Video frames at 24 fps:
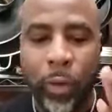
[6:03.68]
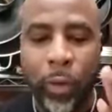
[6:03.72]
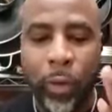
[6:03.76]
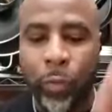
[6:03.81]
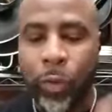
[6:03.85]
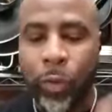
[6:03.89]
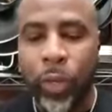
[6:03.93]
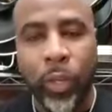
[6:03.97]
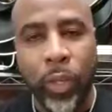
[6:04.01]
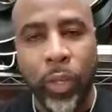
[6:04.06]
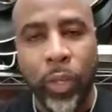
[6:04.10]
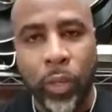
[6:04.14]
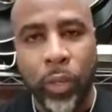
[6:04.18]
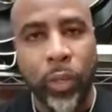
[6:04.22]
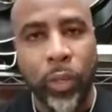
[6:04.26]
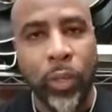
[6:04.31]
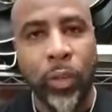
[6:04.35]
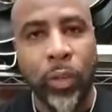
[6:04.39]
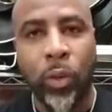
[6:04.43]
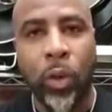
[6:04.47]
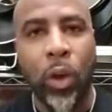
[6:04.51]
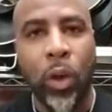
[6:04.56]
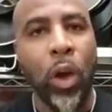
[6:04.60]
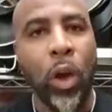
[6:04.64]
I read it,
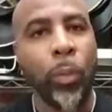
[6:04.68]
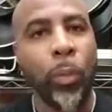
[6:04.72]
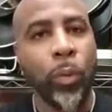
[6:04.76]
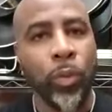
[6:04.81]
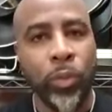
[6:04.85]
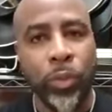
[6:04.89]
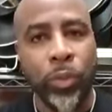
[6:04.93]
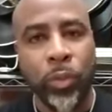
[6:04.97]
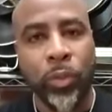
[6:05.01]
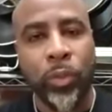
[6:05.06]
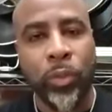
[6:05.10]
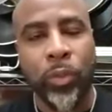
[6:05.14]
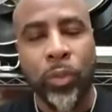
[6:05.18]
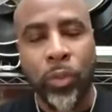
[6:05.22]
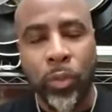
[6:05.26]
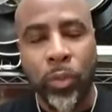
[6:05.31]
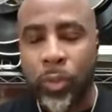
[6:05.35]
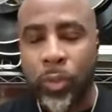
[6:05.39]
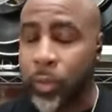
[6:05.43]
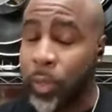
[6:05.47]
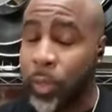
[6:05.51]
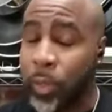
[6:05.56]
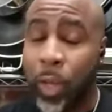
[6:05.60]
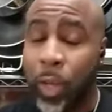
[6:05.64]
almost
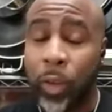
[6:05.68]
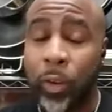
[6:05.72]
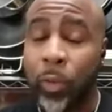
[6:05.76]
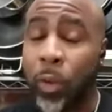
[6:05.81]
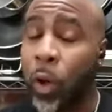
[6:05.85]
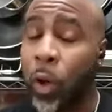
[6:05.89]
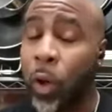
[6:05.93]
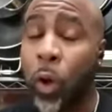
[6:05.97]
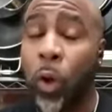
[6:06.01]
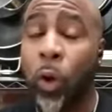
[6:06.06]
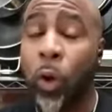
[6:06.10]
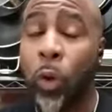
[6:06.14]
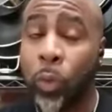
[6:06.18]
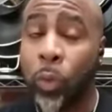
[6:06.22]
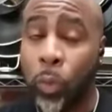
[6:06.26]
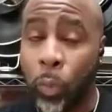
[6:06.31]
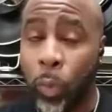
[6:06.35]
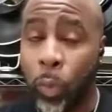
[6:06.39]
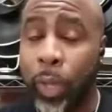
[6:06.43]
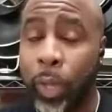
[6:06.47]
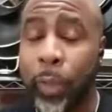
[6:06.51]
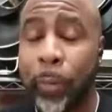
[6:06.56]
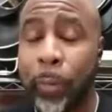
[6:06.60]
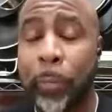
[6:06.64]
not all the
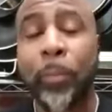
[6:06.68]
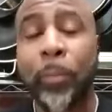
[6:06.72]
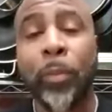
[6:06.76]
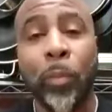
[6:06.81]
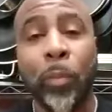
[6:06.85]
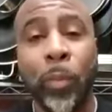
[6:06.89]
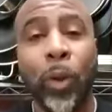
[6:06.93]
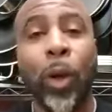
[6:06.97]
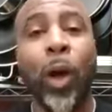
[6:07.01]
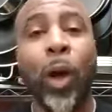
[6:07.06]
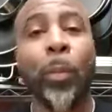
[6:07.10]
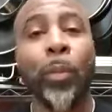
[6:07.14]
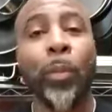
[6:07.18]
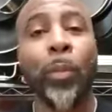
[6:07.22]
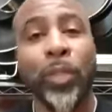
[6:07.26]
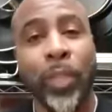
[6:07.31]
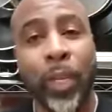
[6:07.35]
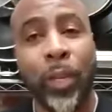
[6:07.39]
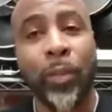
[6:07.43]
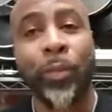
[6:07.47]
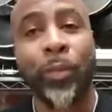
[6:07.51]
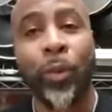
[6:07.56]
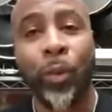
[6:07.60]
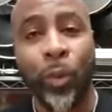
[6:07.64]
way, but almost
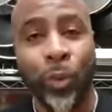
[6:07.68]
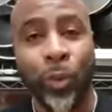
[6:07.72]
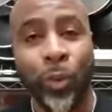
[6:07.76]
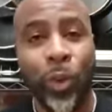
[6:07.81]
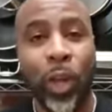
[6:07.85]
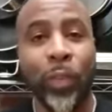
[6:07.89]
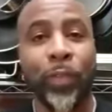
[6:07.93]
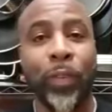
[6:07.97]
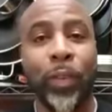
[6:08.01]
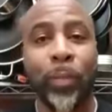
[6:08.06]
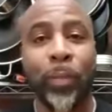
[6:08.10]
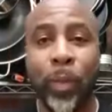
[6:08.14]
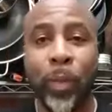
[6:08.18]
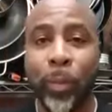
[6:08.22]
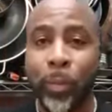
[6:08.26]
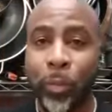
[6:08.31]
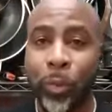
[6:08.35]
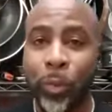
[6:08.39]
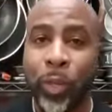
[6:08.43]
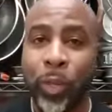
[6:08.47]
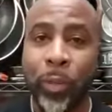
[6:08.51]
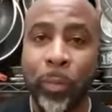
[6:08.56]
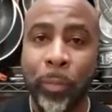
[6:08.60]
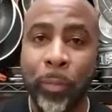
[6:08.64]
like a photographic
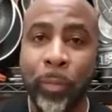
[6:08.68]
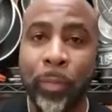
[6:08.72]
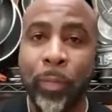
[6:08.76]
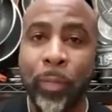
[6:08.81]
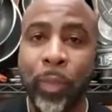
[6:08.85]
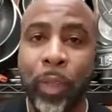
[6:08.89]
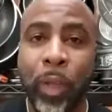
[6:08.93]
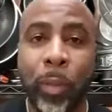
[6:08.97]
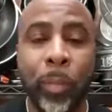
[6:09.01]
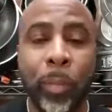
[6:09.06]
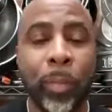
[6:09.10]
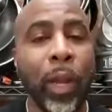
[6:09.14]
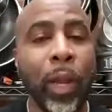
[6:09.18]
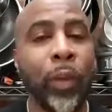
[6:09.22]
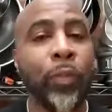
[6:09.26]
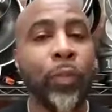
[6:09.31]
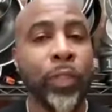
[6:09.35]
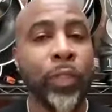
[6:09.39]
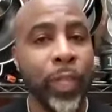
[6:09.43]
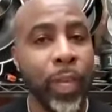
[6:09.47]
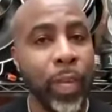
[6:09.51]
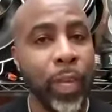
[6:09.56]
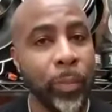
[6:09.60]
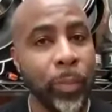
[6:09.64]
memory. But I
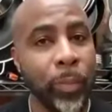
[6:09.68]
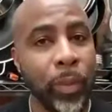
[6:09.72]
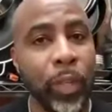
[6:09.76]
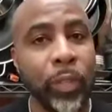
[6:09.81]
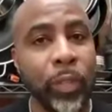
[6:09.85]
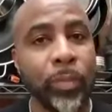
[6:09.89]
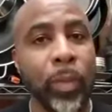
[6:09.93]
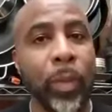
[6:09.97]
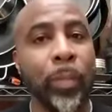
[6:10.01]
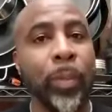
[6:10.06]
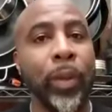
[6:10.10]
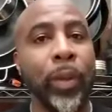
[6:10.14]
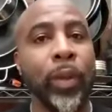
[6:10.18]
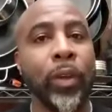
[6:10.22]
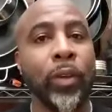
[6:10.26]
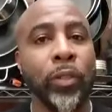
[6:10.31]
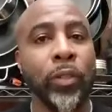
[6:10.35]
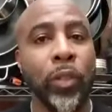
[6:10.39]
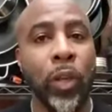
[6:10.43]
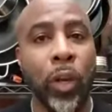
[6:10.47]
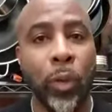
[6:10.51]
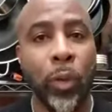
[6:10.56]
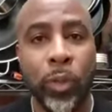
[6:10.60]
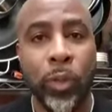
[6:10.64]
retain because my
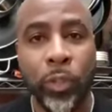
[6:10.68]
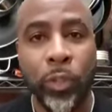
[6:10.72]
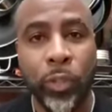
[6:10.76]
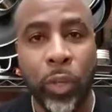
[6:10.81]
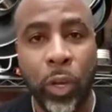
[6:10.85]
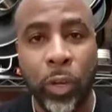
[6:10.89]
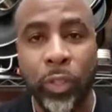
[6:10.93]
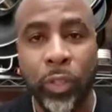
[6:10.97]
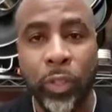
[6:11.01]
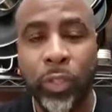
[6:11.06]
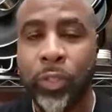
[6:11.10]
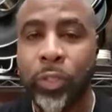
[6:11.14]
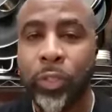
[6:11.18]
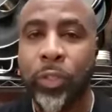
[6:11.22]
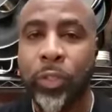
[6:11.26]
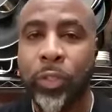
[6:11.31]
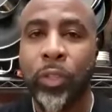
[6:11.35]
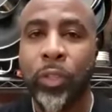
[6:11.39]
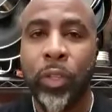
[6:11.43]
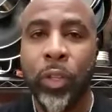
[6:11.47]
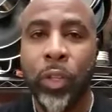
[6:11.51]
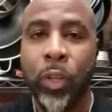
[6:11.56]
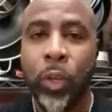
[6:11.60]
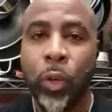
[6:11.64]
parents always taught us
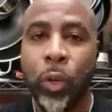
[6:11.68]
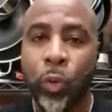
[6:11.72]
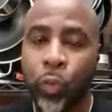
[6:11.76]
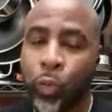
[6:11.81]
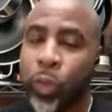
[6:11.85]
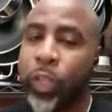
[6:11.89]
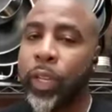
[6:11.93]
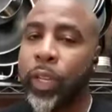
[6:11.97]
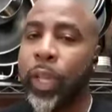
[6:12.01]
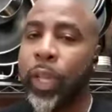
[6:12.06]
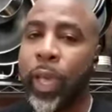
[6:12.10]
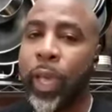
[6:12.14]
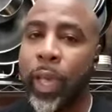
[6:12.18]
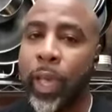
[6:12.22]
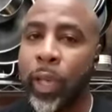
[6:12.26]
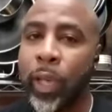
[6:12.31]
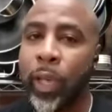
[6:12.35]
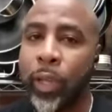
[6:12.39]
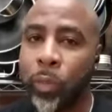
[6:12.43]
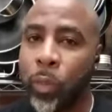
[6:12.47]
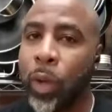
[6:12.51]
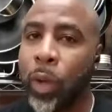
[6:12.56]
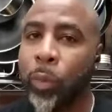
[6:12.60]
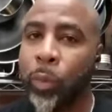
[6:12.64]
to read
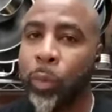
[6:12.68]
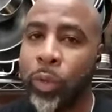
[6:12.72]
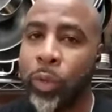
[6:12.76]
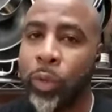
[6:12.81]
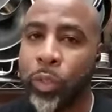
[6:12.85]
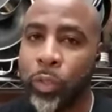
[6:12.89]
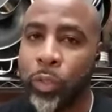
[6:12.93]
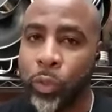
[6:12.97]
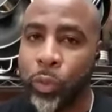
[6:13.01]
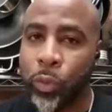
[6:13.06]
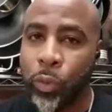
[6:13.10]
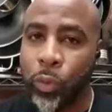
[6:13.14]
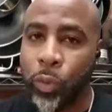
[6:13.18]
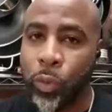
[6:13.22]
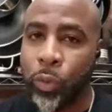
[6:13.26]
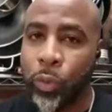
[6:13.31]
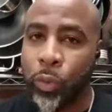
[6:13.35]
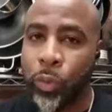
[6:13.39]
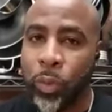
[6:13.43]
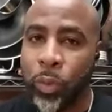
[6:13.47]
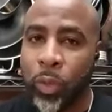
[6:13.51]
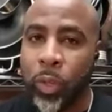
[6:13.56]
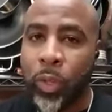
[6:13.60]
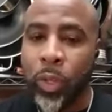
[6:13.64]
ahead while we were in
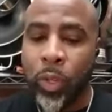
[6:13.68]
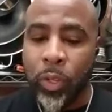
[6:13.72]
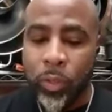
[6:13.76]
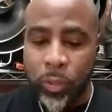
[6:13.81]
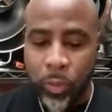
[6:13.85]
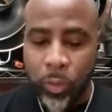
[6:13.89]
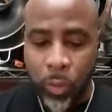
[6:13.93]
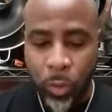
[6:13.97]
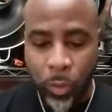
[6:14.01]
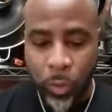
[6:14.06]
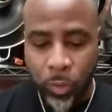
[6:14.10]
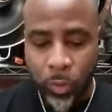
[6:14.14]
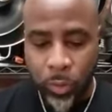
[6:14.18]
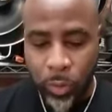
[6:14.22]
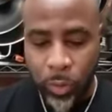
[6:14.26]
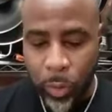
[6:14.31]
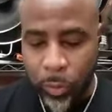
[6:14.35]
school. So,